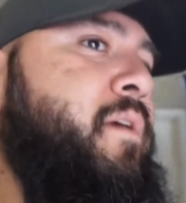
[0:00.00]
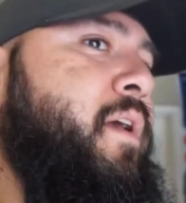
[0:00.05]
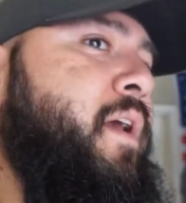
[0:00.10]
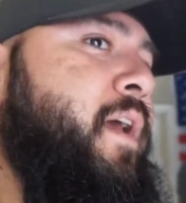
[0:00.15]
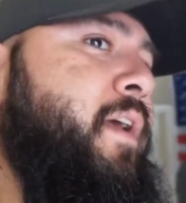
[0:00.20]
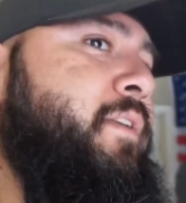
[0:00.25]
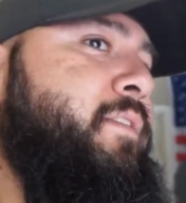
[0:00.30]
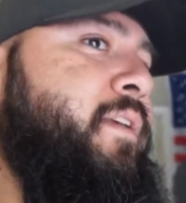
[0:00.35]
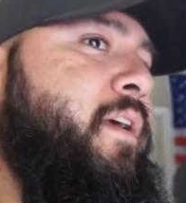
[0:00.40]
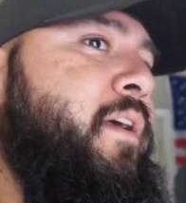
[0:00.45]

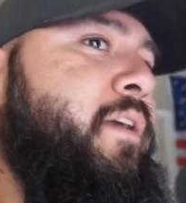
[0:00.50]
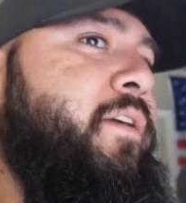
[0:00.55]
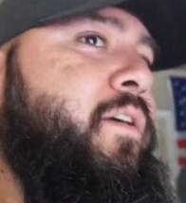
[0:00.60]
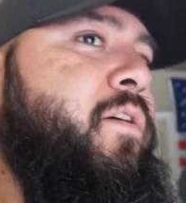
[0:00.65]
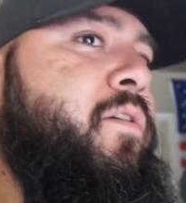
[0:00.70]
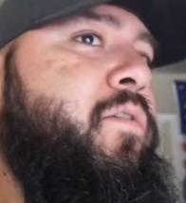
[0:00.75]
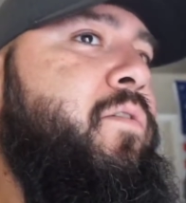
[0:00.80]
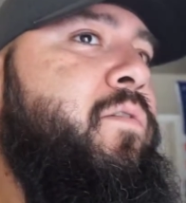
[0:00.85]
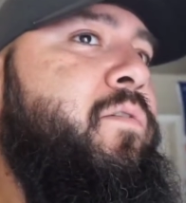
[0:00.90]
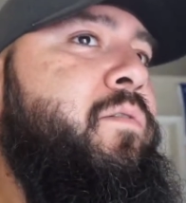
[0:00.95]
as I
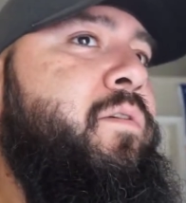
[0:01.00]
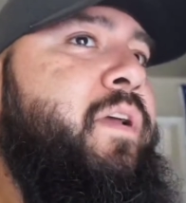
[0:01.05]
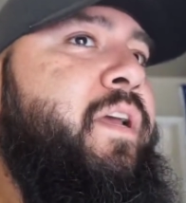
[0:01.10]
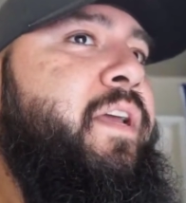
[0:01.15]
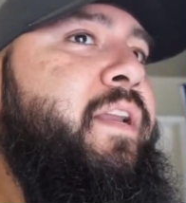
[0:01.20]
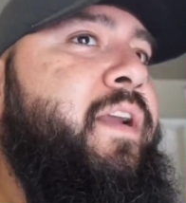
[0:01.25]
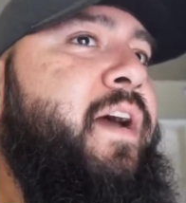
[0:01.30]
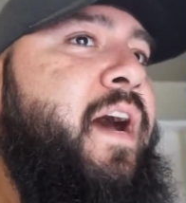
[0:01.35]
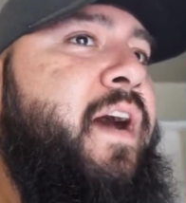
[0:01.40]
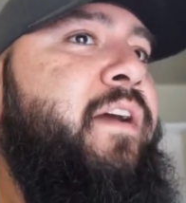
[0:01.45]
go,
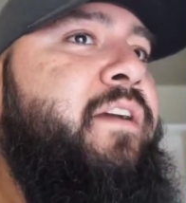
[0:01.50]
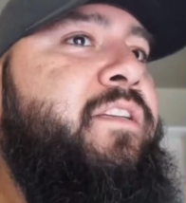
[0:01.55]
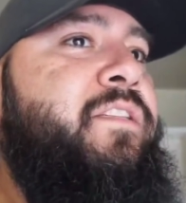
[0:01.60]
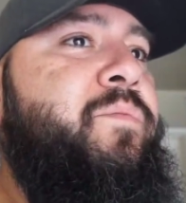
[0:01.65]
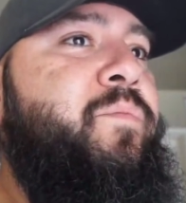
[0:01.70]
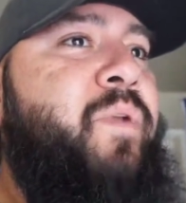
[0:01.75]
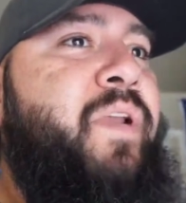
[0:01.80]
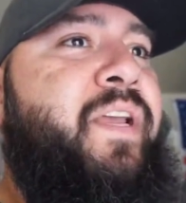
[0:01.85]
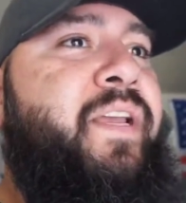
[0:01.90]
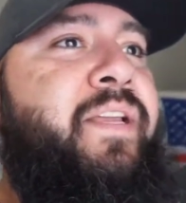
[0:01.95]
and I'll
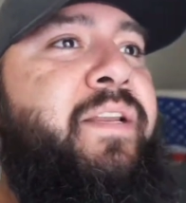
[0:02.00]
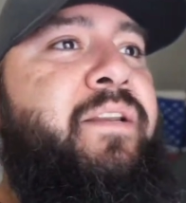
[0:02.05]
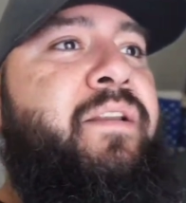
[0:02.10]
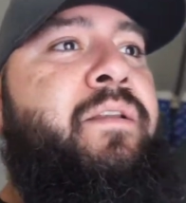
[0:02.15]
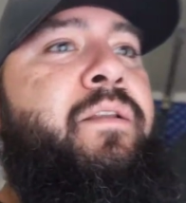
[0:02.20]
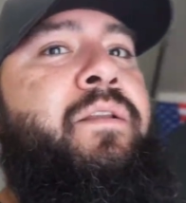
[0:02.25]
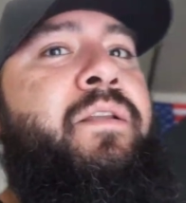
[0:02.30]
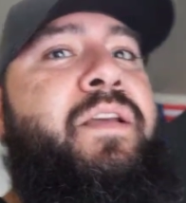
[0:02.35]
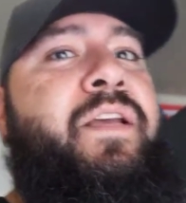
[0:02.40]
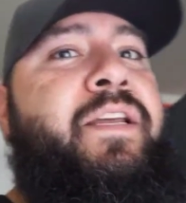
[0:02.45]
explain
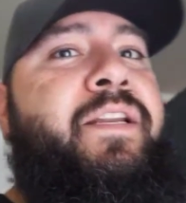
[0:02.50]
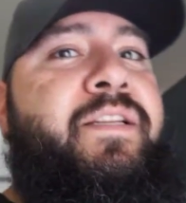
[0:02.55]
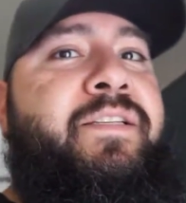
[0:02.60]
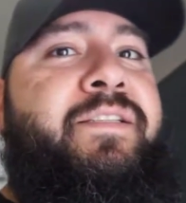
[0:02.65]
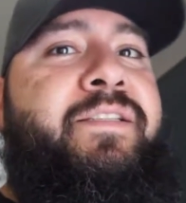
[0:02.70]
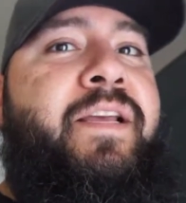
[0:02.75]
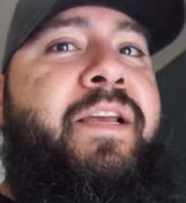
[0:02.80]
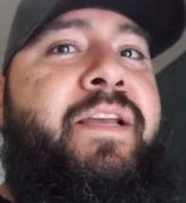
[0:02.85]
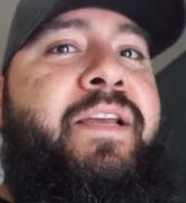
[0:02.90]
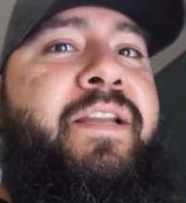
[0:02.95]
in a
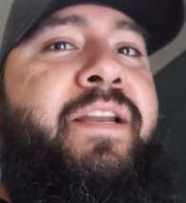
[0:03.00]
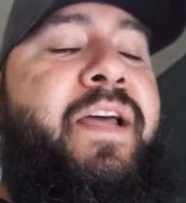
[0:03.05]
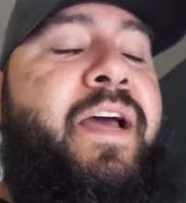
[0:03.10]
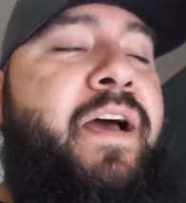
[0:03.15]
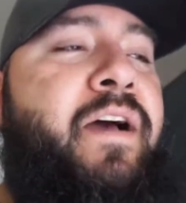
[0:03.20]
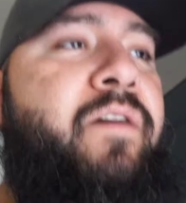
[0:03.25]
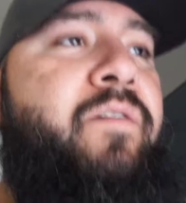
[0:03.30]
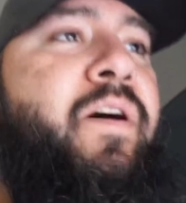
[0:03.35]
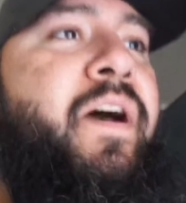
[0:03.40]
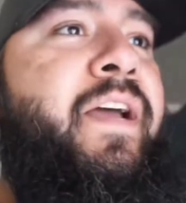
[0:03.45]
second
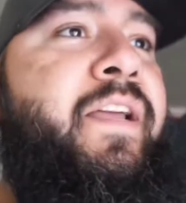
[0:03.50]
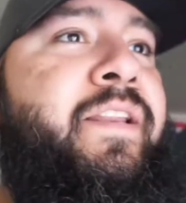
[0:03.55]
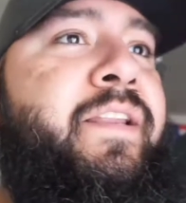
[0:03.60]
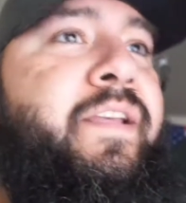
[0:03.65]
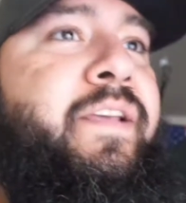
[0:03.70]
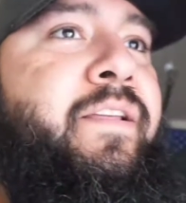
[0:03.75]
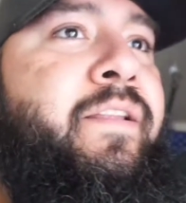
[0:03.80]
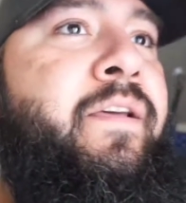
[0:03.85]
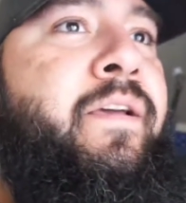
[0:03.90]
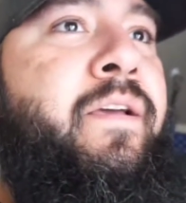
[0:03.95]
how I
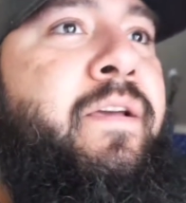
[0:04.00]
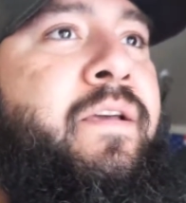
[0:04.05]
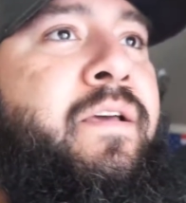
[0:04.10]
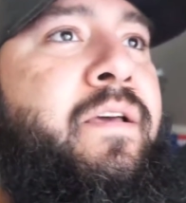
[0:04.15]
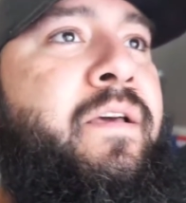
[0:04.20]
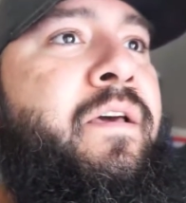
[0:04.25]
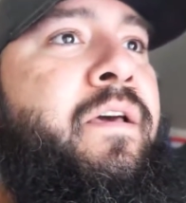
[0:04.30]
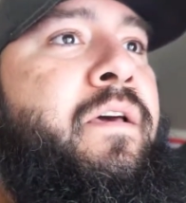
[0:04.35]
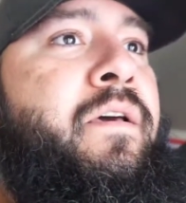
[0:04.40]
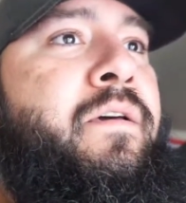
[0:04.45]
did
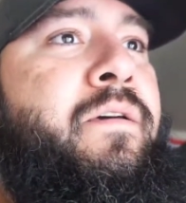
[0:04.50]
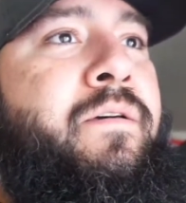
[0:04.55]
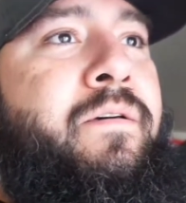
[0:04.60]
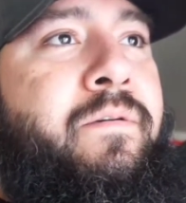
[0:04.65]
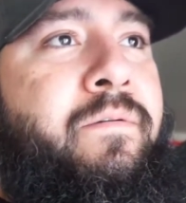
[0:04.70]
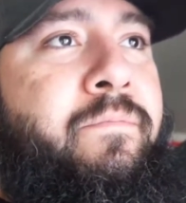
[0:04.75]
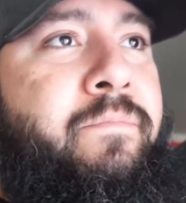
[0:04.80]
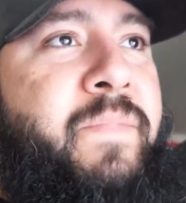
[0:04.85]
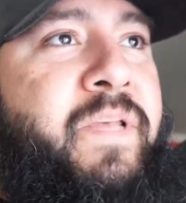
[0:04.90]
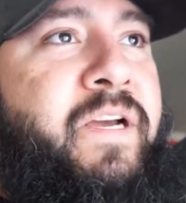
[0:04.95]

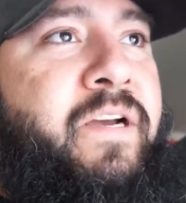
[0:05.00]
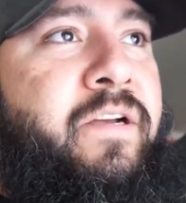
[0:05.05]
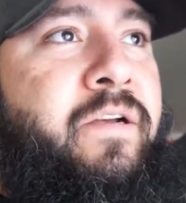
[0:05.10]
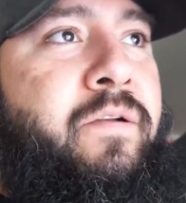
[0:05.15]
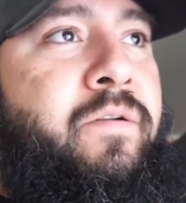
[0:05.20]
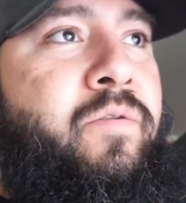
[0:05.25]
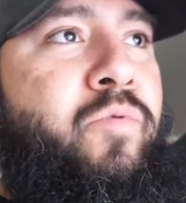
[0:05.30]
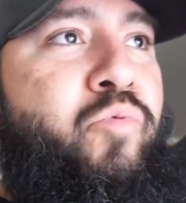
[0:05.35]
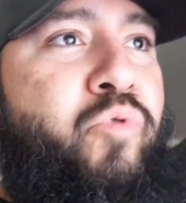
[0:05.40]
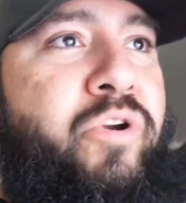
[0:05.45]

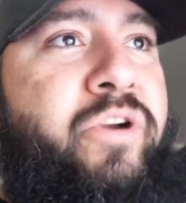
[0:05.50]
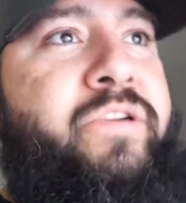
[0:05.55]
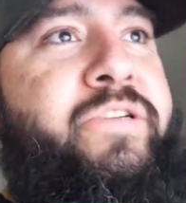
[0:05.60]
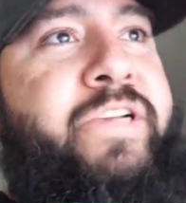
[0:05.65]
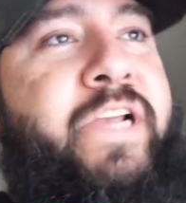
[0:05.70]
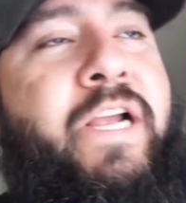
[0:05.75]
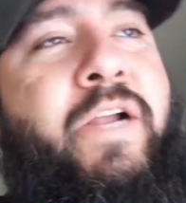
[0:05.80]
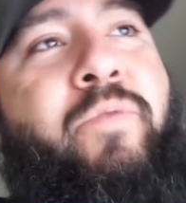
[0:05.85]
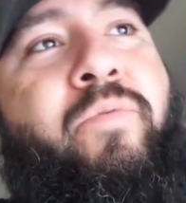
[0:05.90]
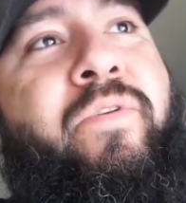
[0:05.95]
the rear
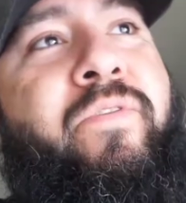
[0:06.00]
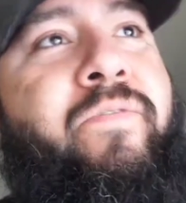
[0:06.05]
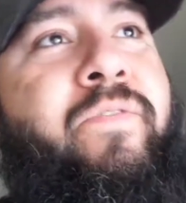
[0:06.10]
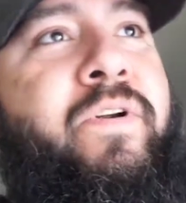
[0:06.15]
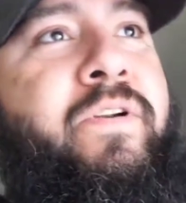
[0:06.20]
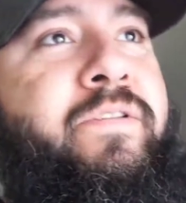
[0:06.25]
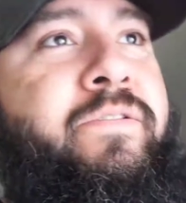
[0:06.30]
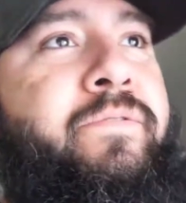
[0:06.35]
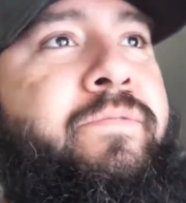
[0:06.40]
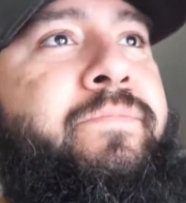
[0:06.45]
shackle
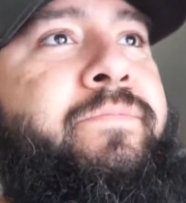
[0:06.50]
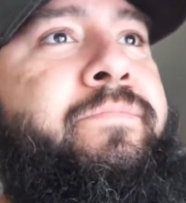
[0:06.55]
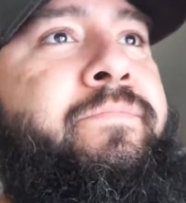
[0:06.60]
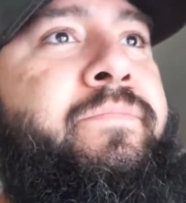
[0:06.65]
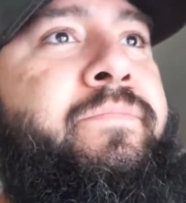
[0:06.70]
reversal.